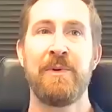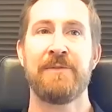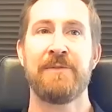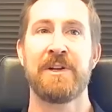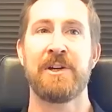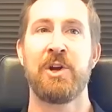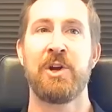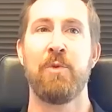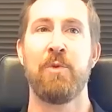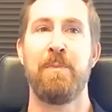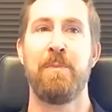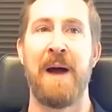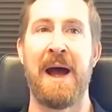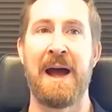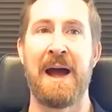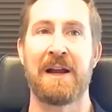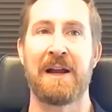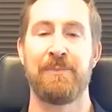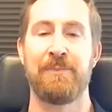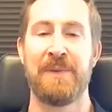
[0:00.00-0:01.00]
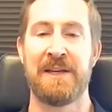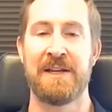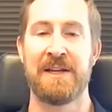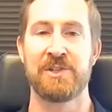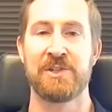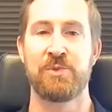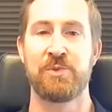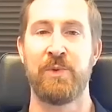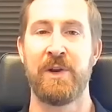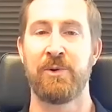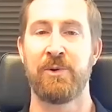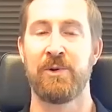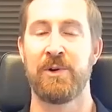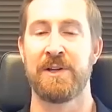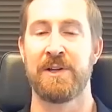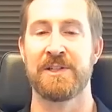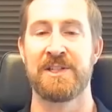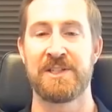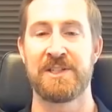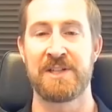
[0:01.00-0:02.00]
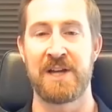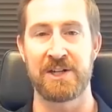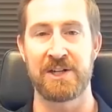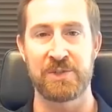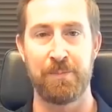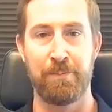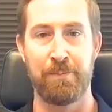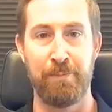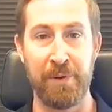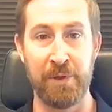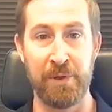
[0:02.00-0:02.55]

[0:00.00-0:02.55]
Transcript: would even go back because we were in such